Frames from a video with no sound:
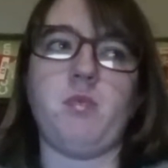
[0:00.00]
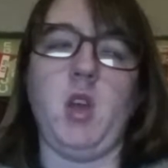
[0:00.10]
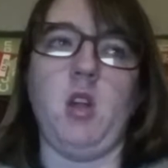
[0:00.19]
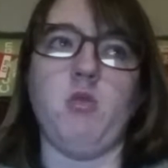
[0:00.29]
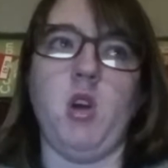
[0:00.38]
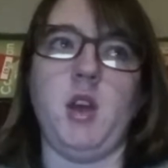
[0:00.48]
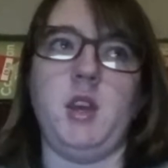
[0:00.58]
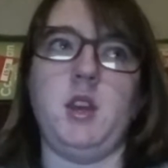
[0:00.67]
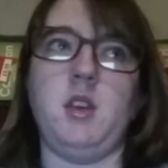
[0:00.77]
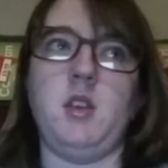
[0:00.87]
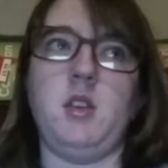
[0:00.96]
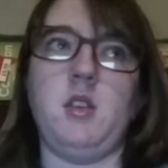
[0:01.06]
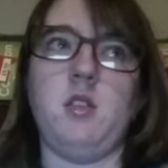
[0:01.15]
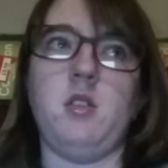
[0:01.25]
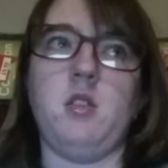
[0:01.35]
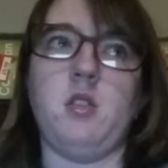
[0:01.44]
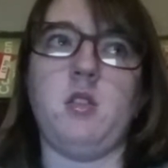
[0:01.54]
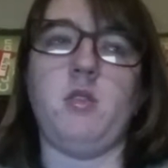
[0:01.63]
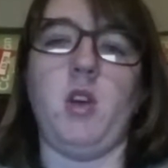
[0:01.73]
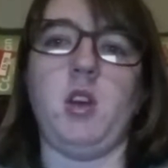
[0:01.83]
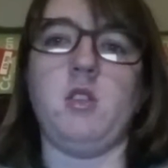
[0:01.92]
write
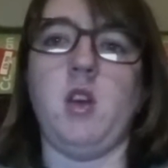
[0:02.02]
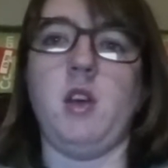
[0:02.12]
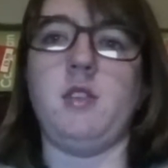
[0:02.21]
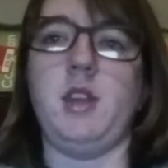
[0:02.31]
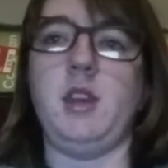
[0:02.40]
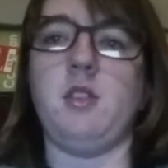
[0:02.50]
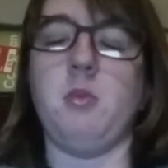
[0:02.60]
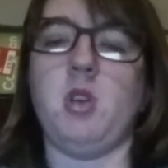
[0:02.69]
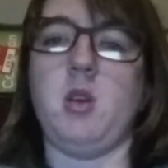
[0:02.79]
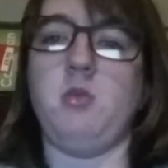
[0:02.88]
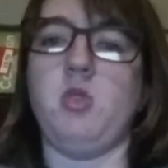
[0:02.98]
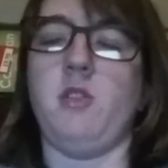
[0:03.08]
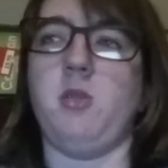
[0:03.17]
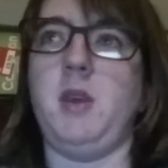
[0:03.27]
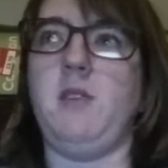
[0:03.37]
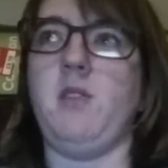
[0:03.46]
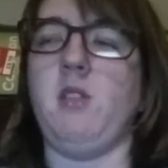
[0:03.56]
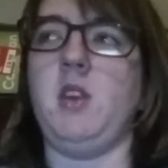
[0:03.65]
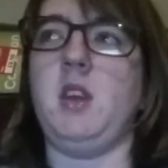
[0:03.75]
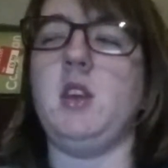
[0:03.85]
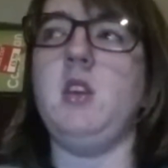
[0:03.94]
very concisely. Sometimes you have to be
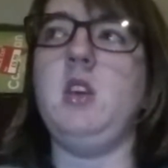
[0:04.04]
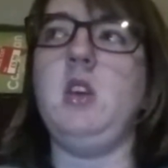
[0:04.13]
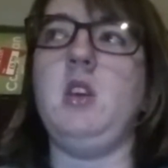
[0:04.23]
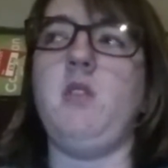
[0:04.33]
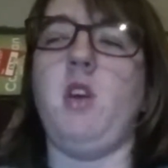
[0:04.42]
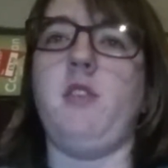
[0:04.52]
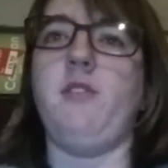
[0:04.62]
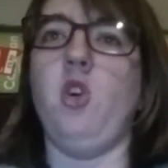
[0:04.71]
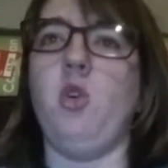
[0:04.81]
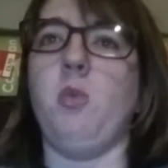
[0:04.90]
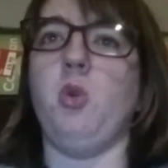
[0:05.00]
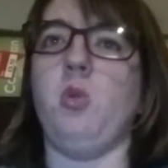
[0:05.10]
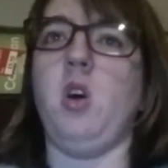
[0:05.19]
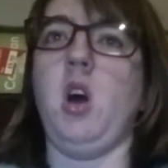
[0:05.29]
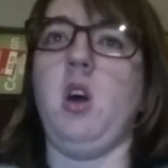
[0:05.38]
very, very formal